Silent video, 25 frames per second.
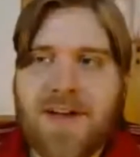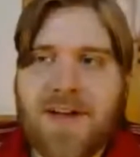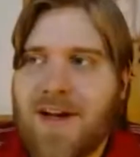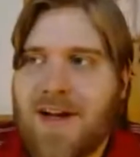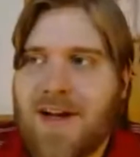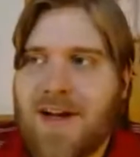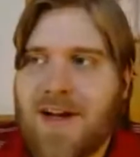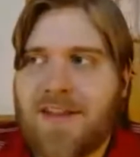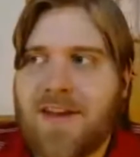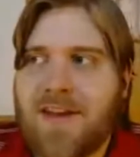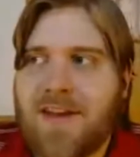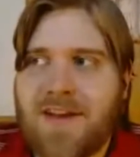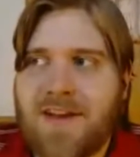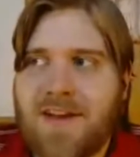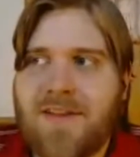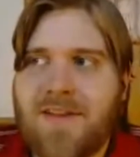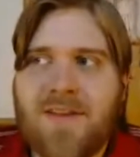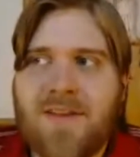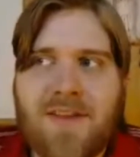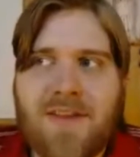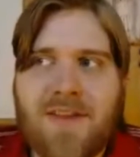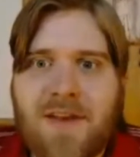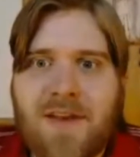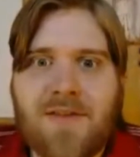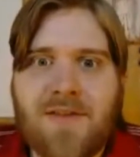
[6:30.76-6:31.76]
I think
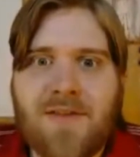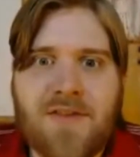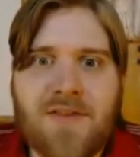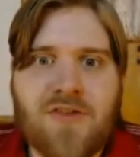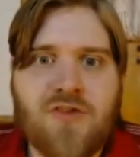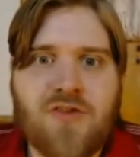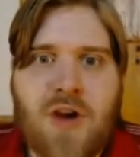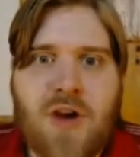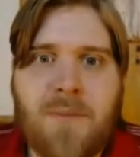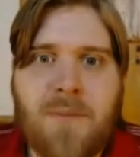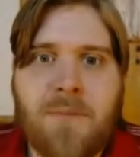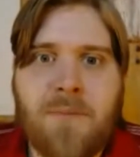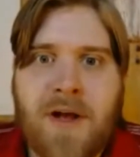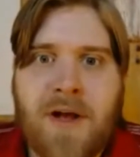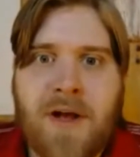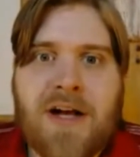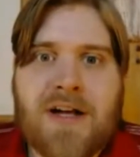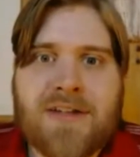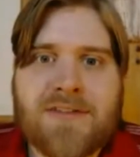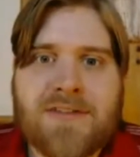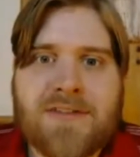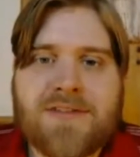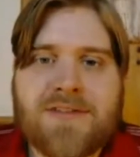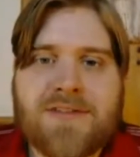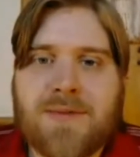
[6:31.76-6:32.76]
they drop
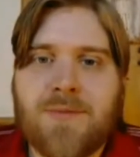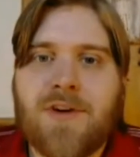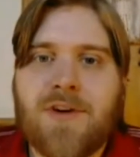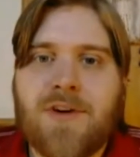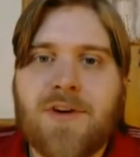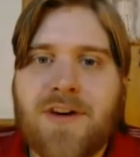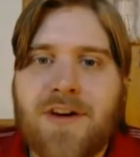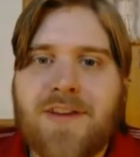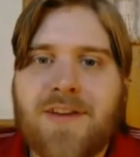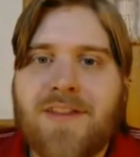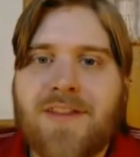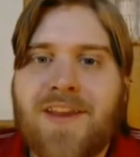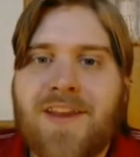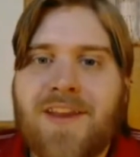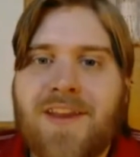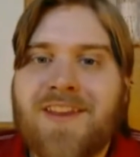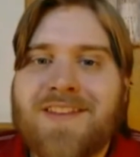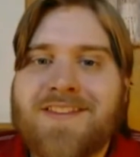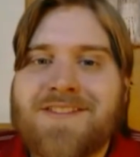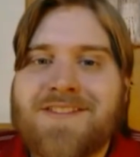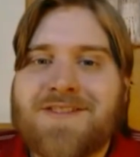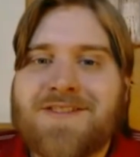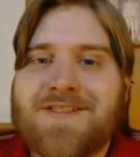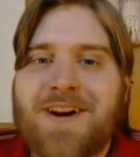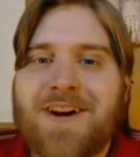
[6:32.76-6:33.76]
Bond somewhere in the
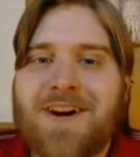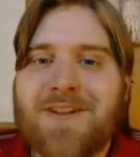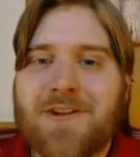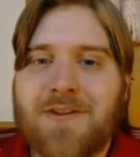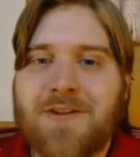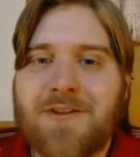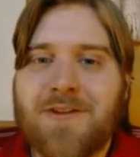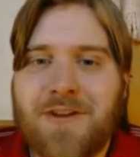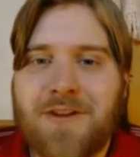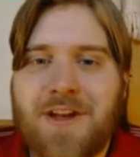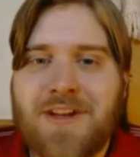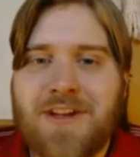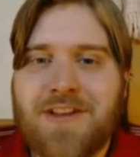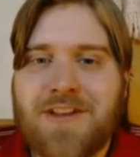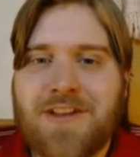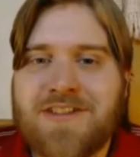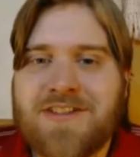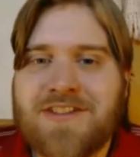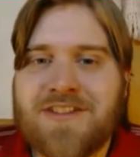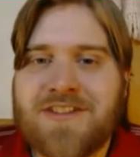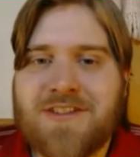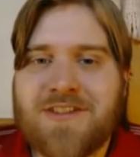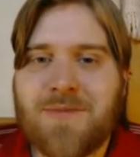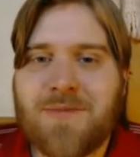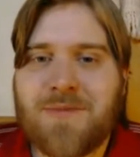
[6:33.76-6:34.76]
trailer. They're like, this
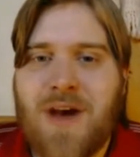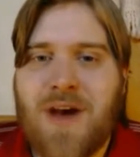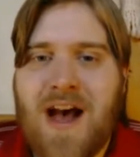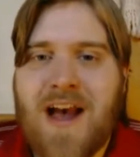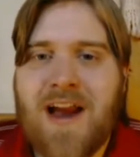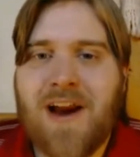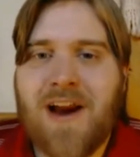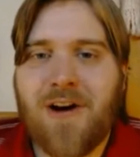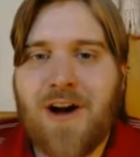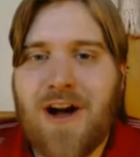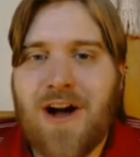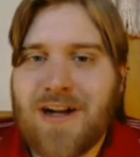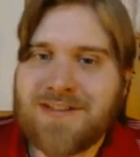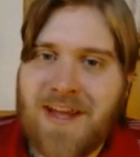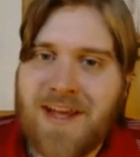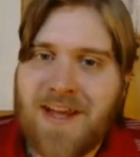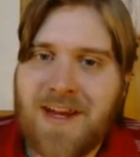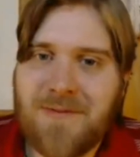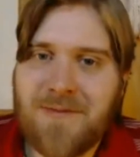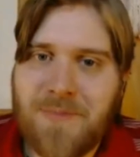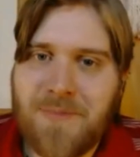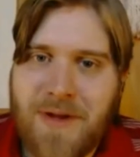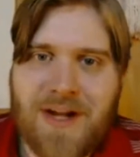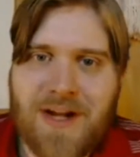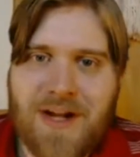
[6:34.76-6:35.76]
is a higher
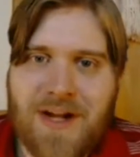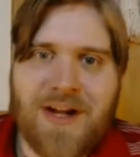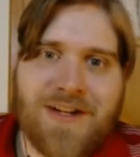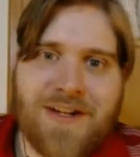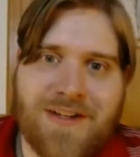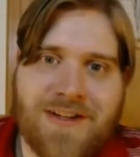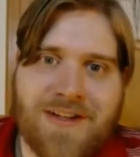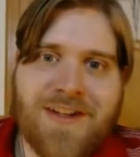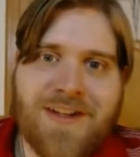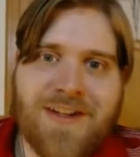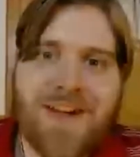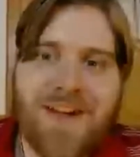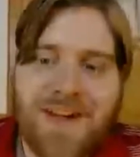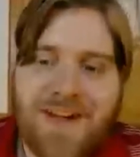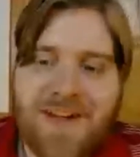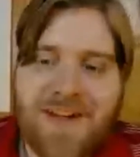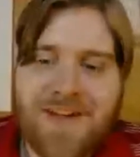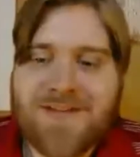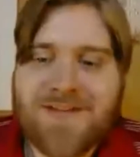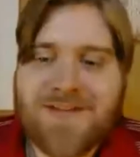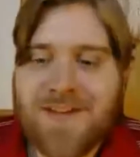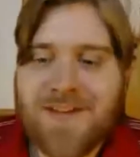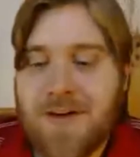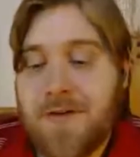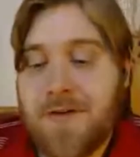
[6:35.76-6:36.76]
octane Bond.
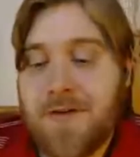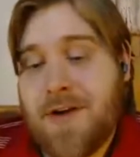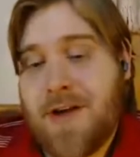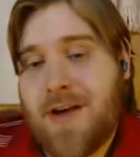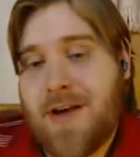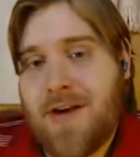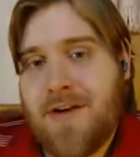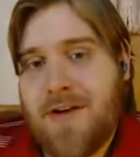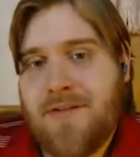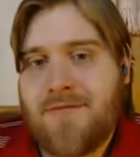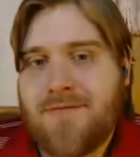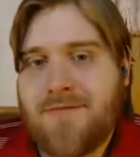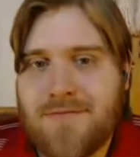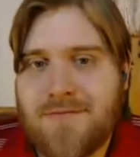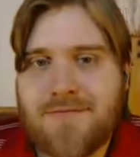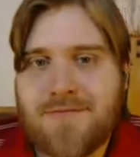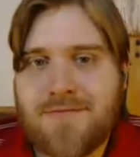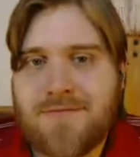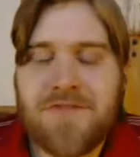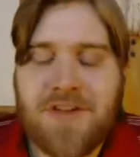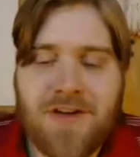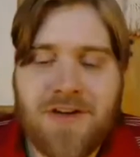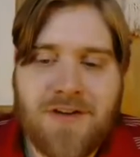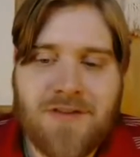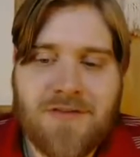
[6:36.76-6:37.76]
Like, okay,
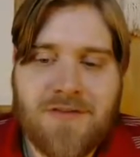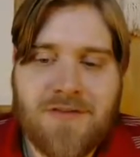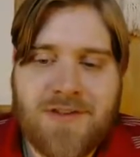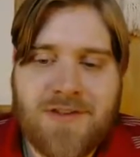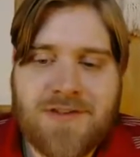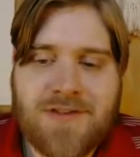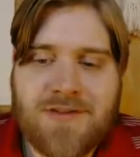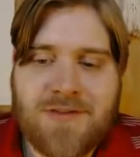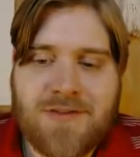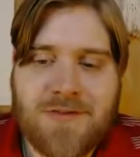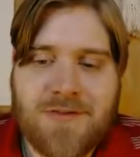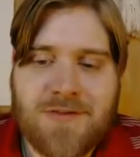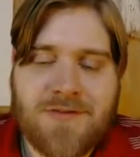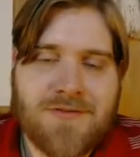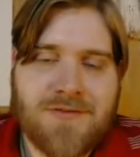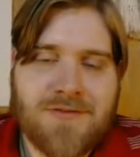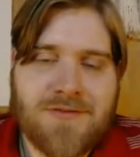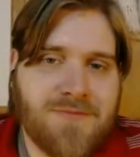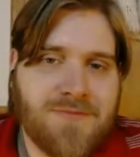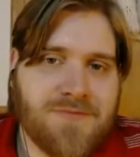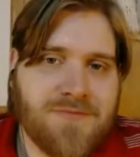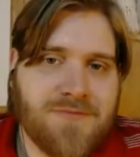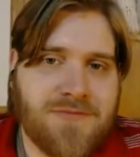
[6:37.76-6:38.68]
you know, that's cool.